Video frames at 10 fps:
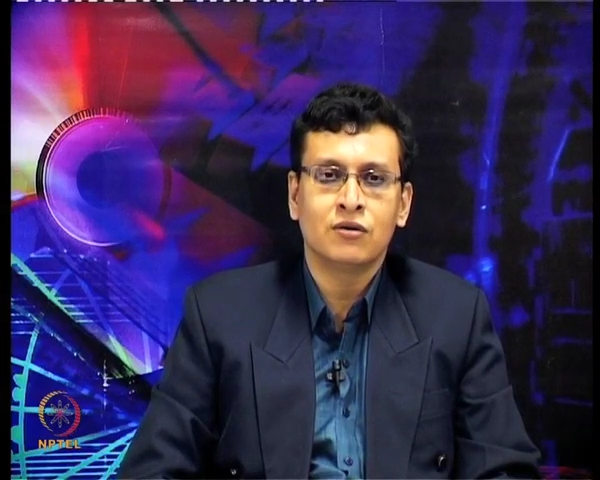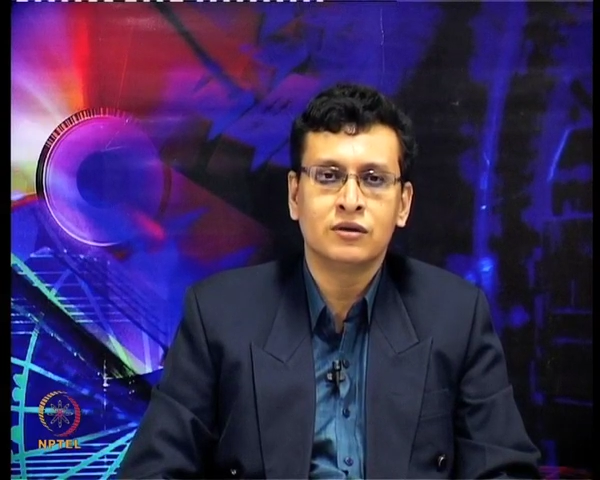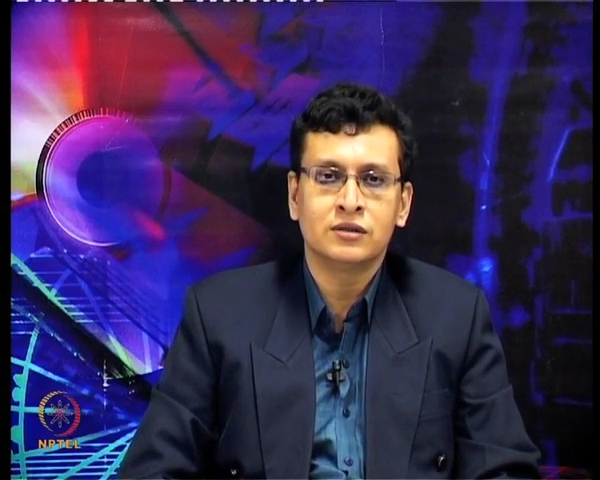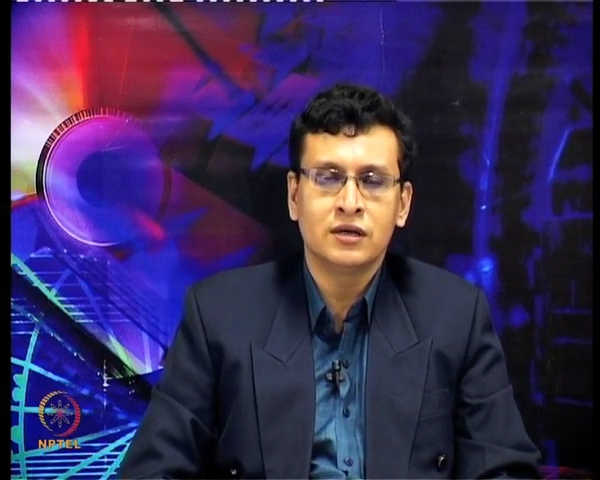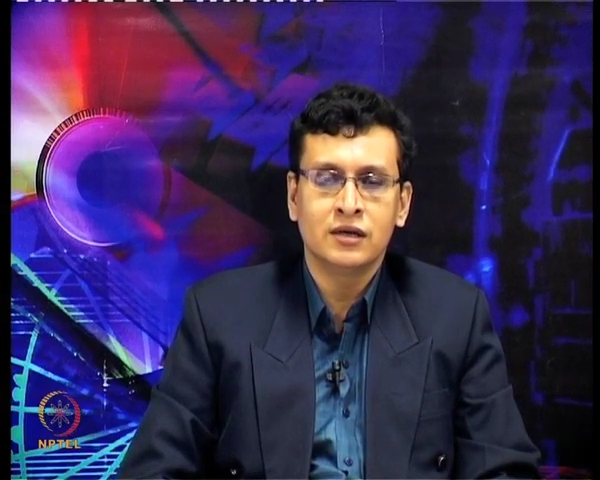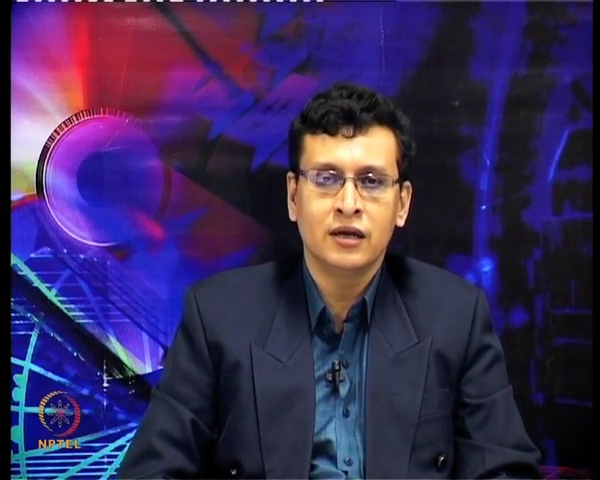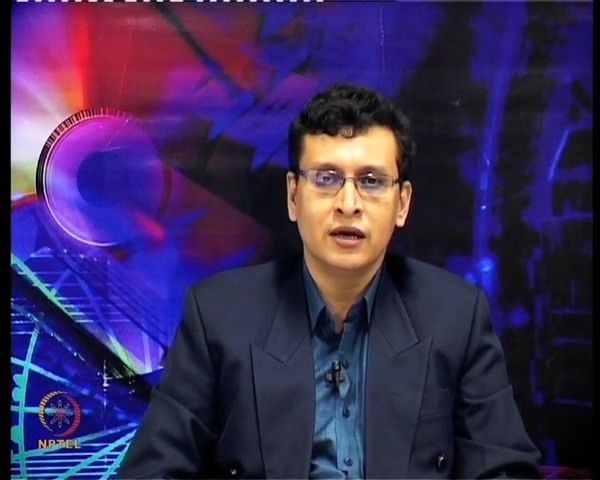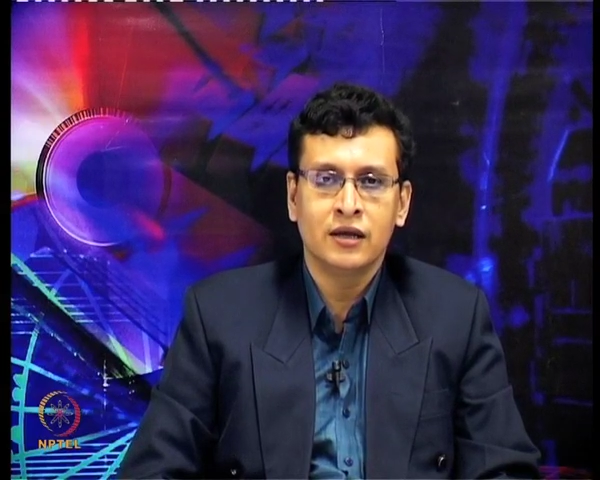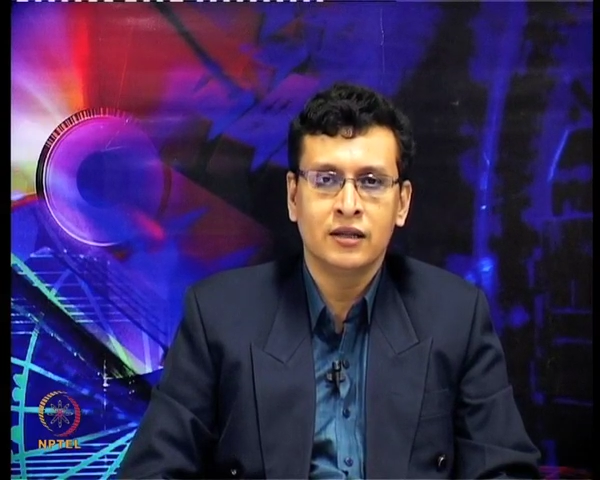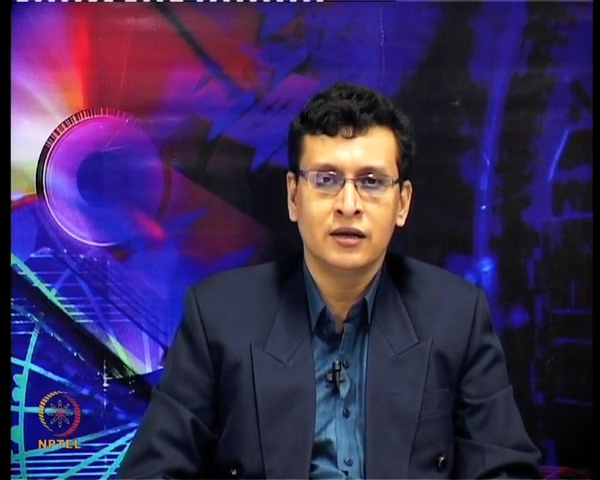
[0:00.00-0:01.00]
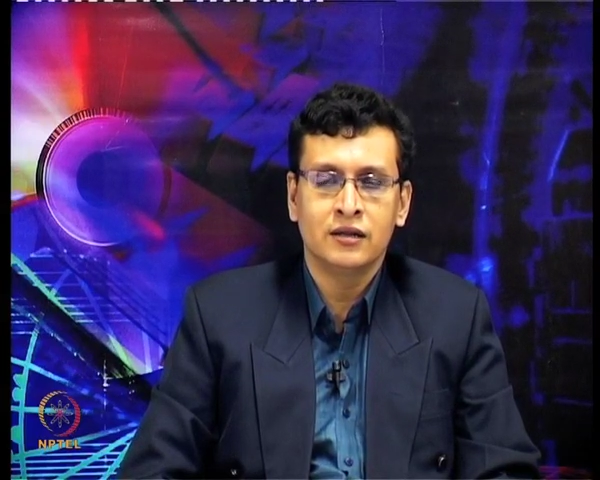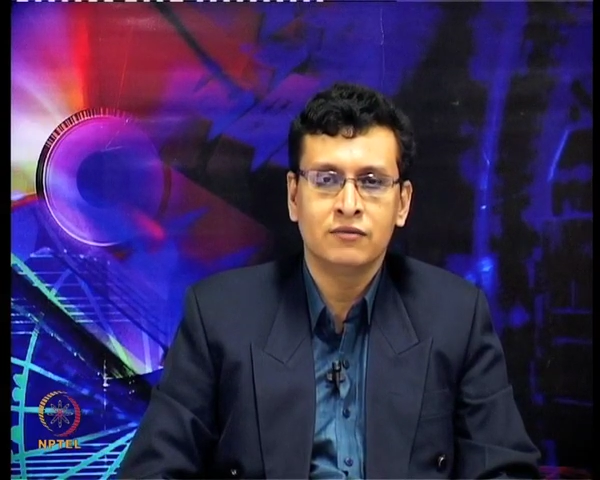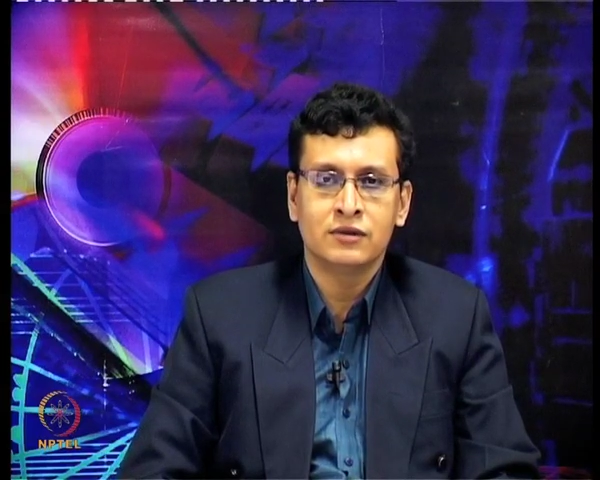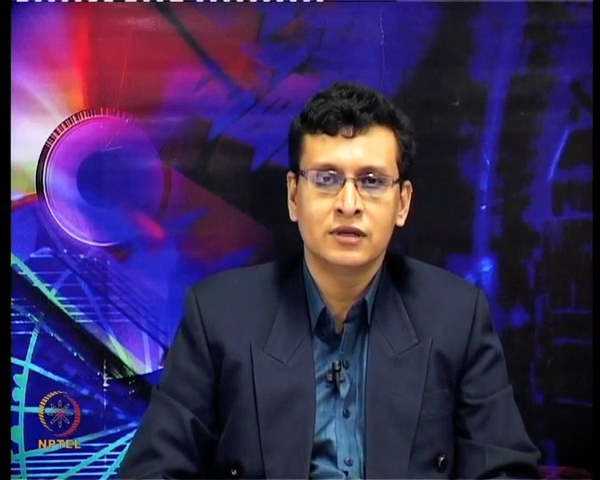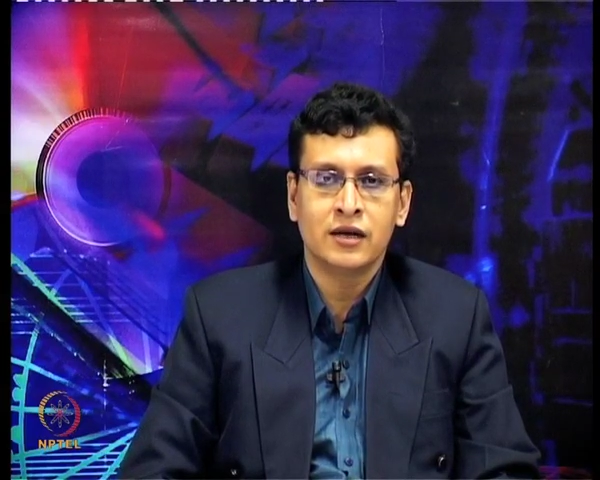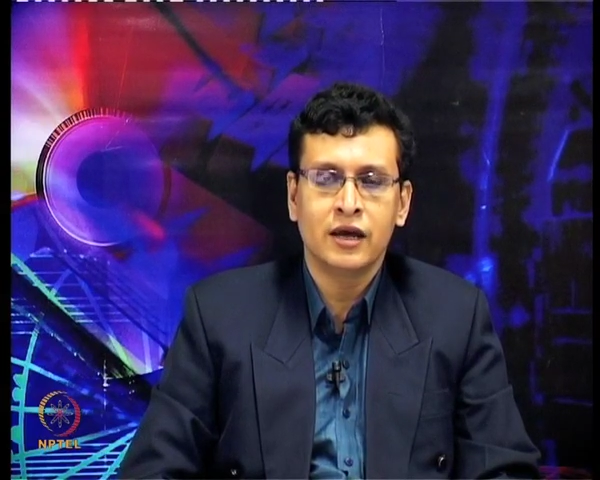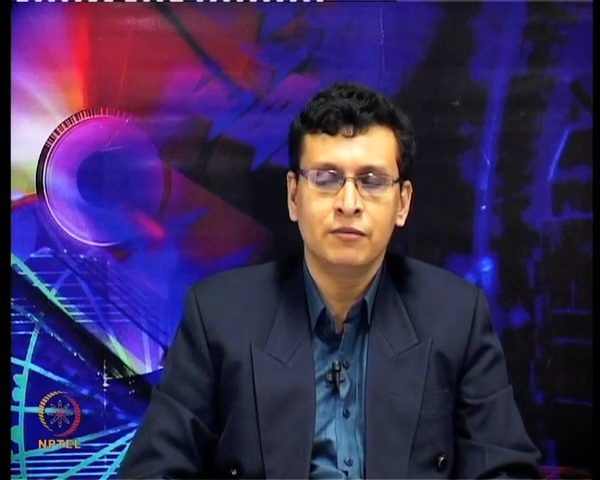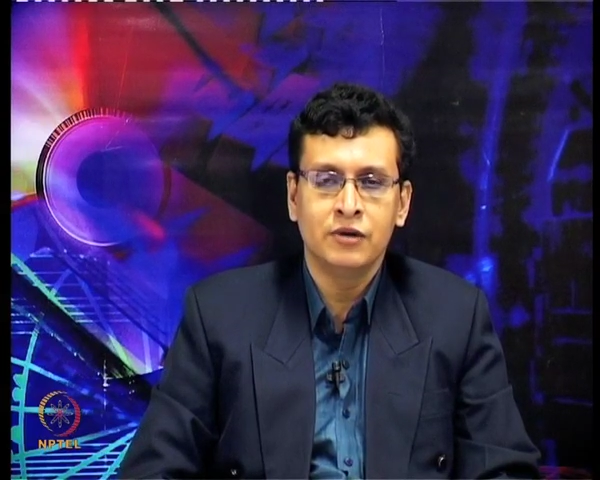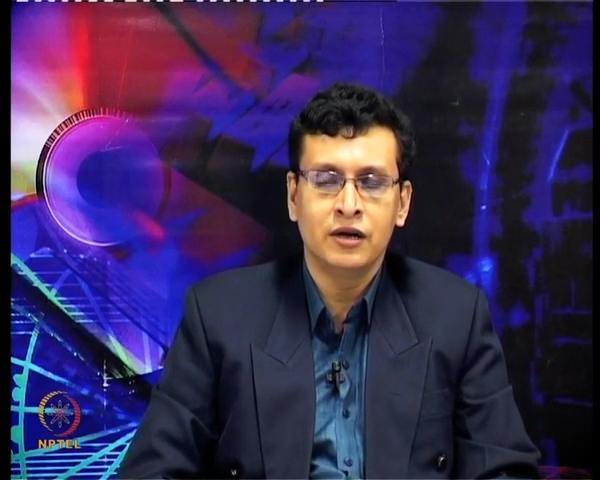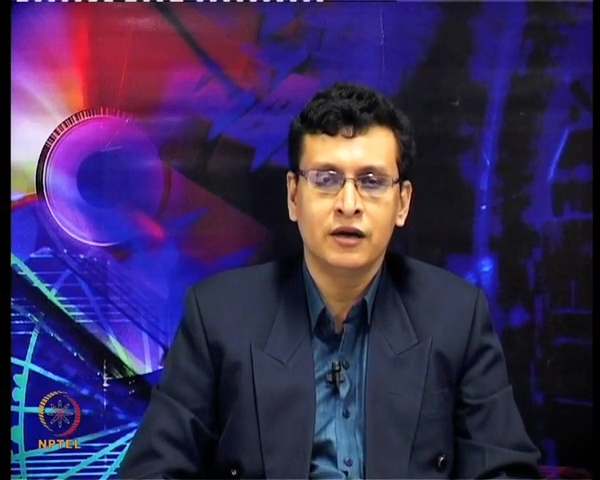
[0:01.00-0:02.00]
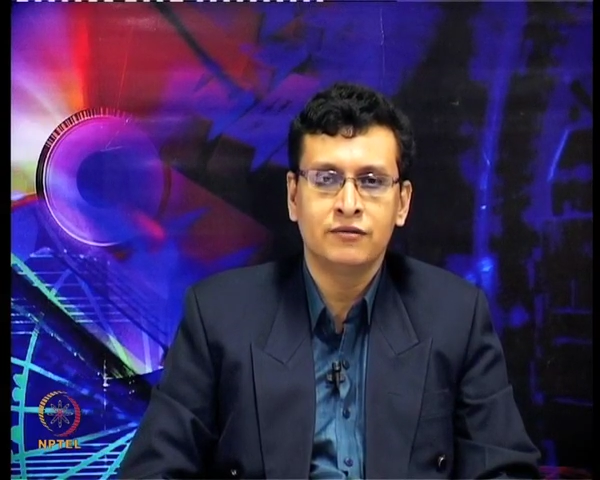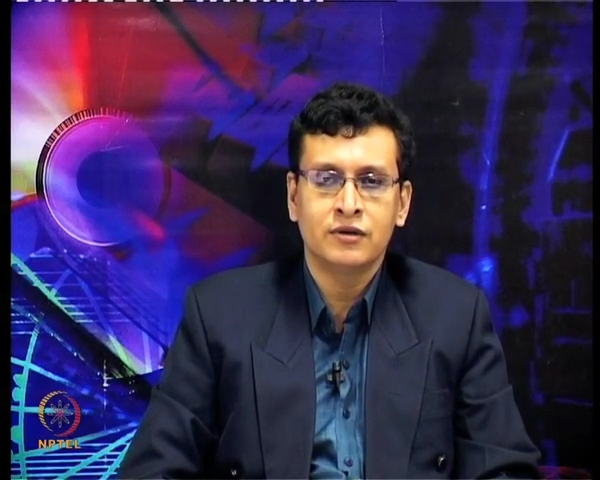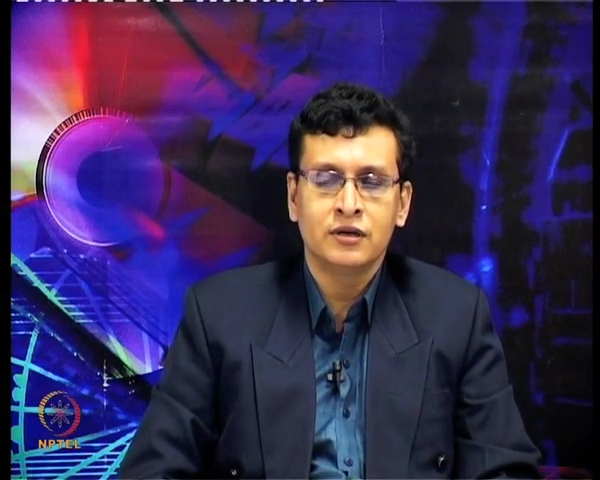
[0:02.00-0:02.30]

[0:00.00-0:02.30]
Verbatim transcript: constant k and the other was that m derived.